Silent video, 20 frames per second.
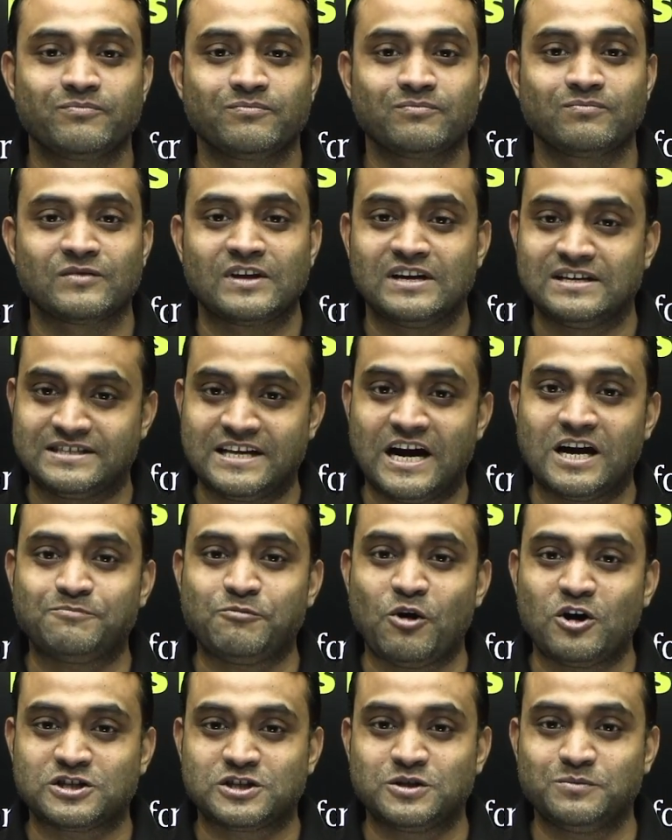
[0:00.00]
Is that
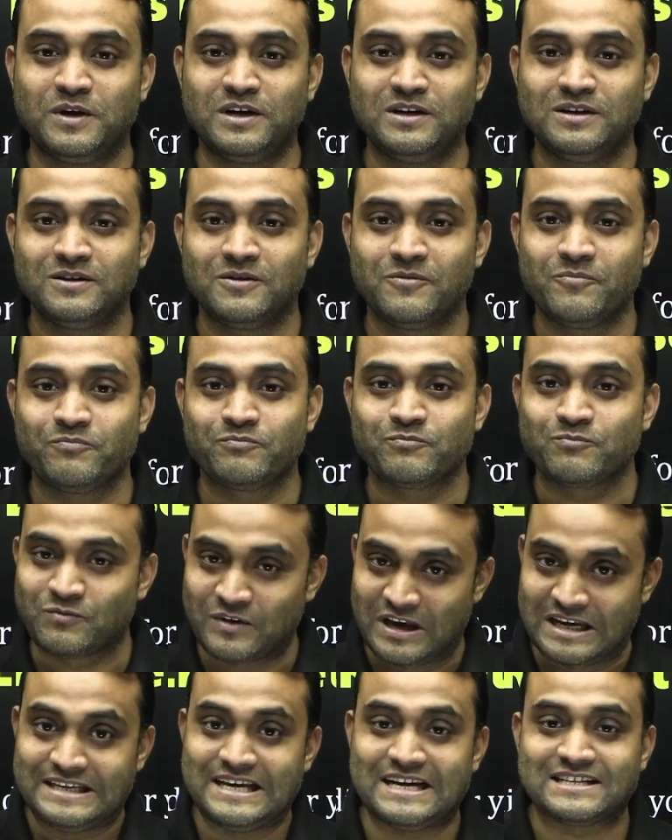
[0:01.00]
possible?
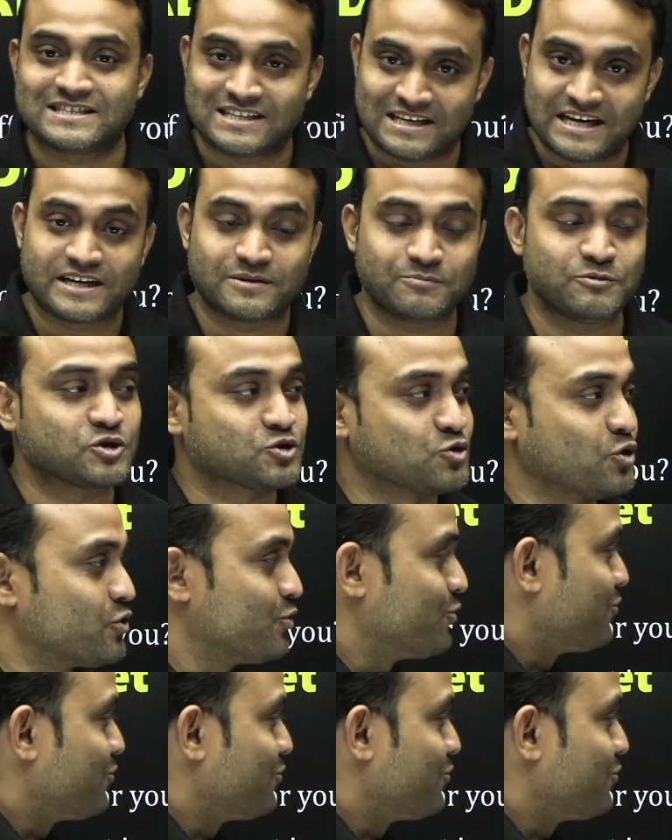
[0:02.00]
Yes, let me show you.